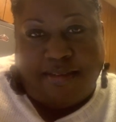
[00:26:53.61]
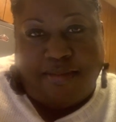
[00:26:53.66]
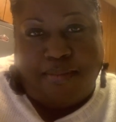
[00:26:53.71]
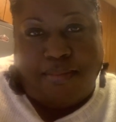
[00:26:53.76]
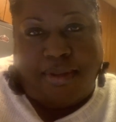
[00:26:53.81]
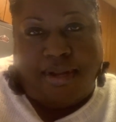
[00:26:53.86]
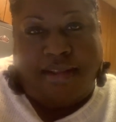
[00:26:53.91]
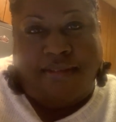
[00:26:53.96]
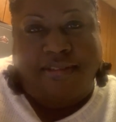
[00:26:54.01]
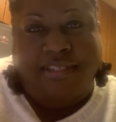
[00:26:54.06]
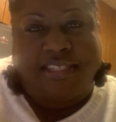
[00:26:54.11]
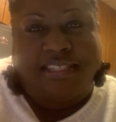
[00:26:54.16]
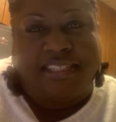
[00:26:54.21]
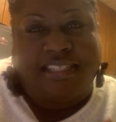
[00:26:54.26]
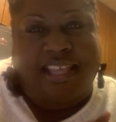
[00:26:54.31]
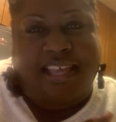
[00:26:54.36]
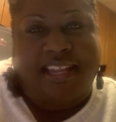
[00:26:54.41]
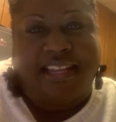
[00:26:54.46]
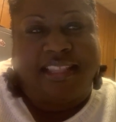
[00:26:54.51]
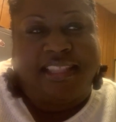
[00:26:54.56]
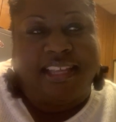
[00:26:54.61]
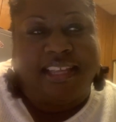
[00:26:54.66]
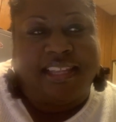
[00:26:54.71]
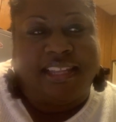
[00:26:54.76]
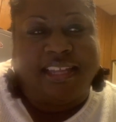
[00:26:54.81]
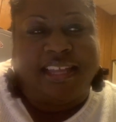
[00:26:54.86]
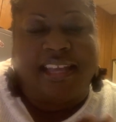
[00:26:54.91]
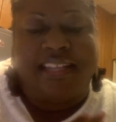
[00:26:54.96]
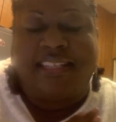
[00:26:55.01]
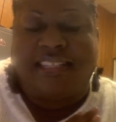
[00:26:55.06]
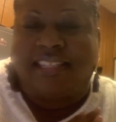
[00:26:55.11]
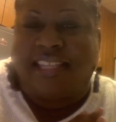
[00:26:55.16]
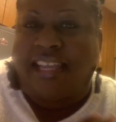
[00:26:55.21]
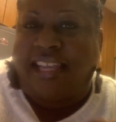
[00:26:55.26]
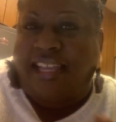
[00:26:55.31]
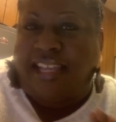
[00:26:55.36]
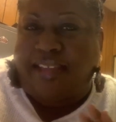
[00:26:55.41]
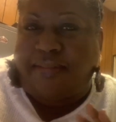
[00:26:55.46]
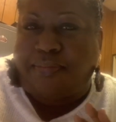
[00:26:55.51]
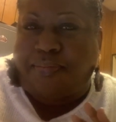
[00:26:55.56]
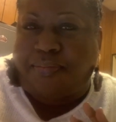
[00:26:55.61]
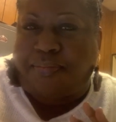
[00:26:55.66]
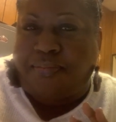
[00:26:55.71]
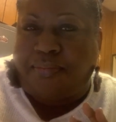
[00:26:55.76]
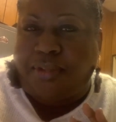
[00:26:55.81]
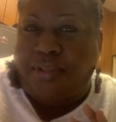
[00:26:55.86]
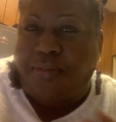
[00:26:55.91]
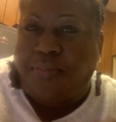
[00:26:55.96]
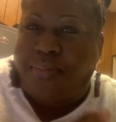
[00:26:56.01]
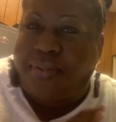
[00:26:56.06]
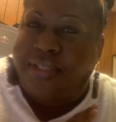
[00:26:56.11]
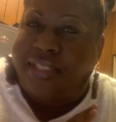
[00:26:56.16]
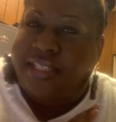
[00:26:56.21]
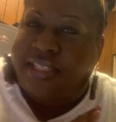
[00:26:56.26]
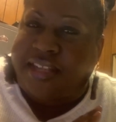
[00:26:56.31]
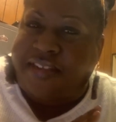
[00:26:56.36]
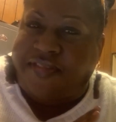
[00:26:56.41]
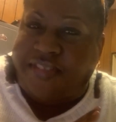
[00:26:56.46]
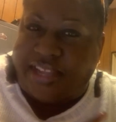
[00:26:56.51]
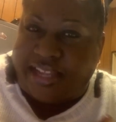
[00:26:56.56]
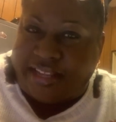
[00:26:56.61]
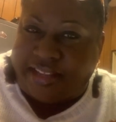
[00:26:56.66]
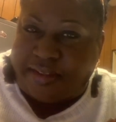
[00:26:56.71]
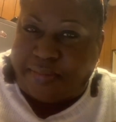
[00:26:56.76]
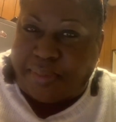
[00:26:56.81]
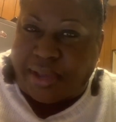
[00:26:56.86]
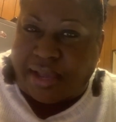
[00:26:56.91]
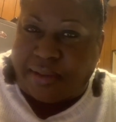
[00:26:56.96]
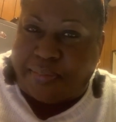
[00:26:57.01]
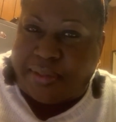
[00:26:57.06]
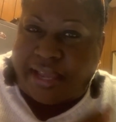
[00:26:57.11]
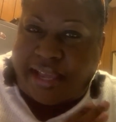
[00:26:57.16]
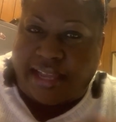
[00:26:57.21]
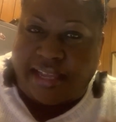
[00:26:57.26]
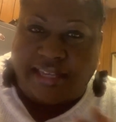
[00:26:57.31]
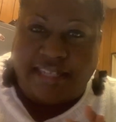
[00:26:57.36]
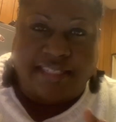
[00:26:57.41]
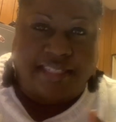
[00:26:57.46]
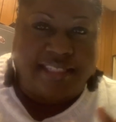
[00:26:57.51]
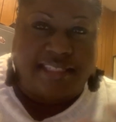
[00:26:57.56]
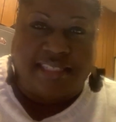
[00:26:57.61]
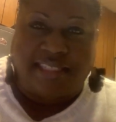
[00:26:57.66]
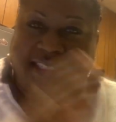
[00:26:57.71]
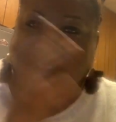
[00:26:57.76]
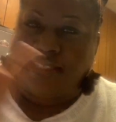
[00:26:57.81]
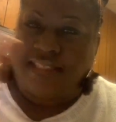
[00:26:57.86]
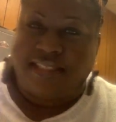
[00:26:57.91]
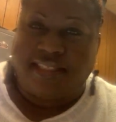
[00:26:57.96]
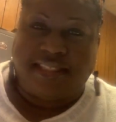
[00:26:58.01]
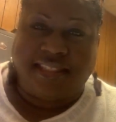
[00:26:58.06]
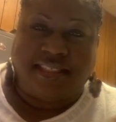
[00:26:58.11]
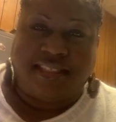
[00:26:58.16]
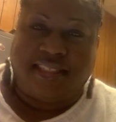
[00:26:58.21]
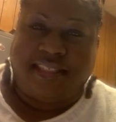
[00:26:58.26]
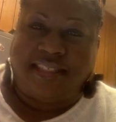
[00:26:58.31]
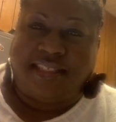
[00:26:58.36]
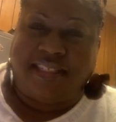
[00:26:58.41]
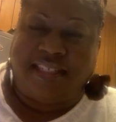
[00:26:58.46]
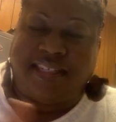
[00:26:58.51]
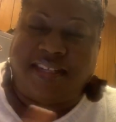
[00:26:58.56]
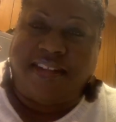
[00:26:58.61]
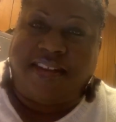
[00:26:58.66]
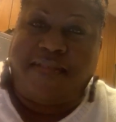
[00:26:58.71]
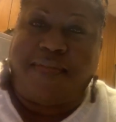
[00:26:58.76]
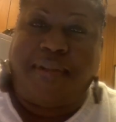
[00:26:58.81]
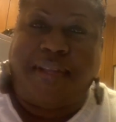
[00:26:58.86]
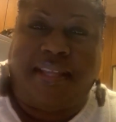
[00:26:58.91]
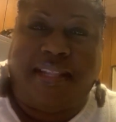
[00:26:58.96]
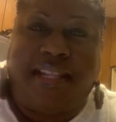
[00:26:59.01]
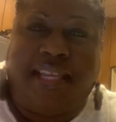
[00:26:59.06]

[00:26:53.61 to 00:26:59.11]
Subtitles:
but I was just kind of thinking like I just hate when you put stuff in your backpack and it's just you know what I mean?